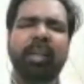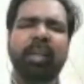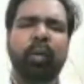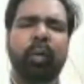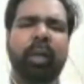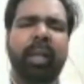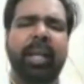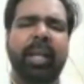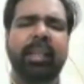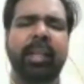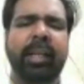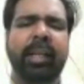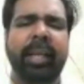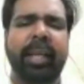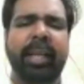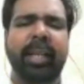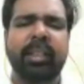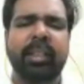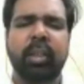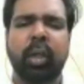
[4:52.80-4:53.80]
you take the
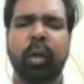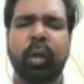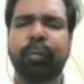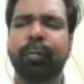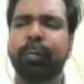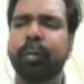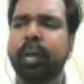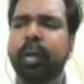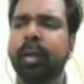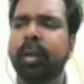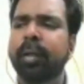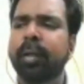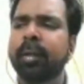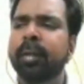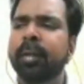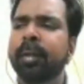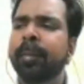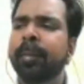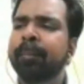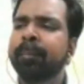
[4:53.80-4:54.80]
case of
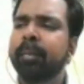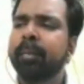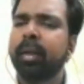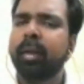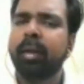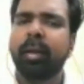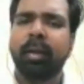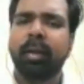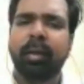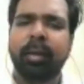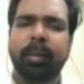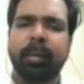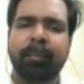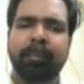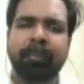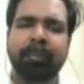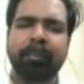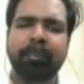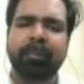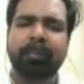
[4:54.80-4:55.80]
uh,
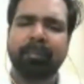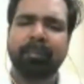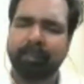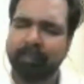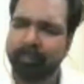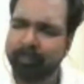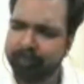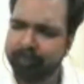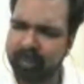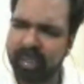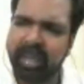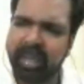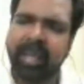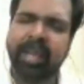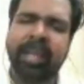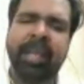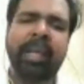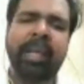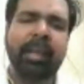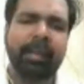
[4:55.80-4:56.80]
um,
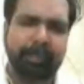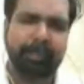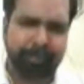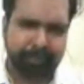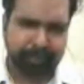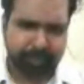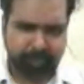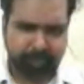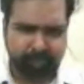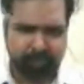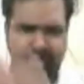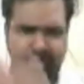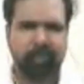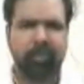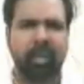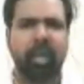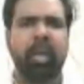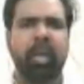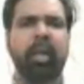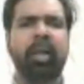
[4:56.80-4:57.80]
any
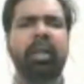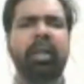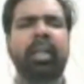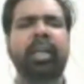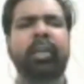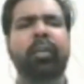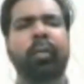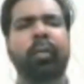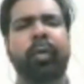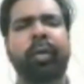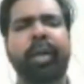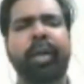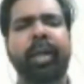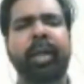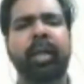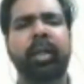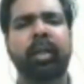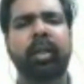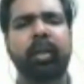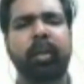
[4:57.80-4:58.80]

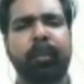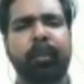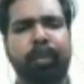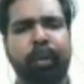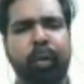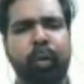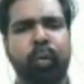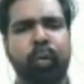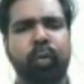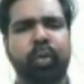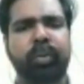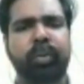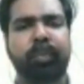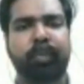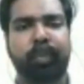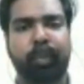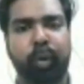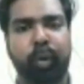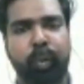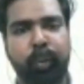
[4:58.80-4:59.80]
literary prose
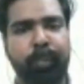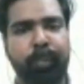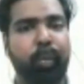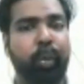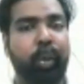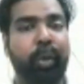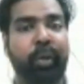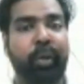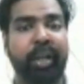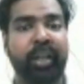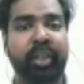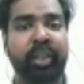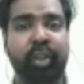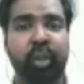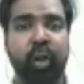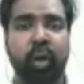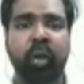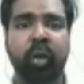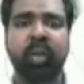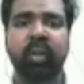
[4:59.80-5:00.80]
pro poetic
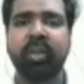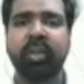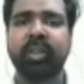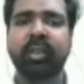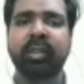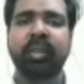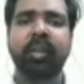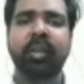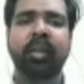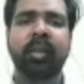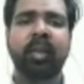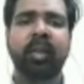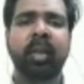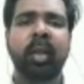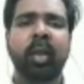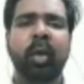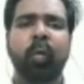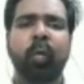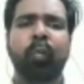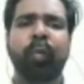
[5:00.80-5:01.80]
genres
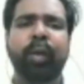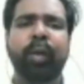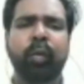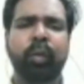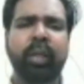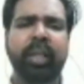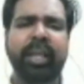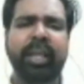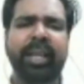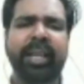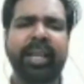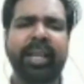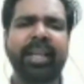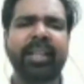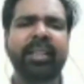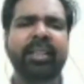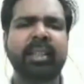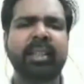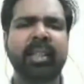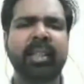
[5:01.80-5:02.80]
we could
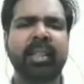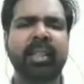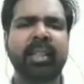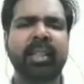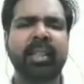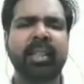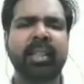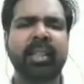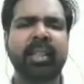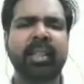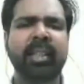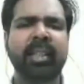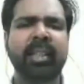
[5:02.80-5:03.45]
easily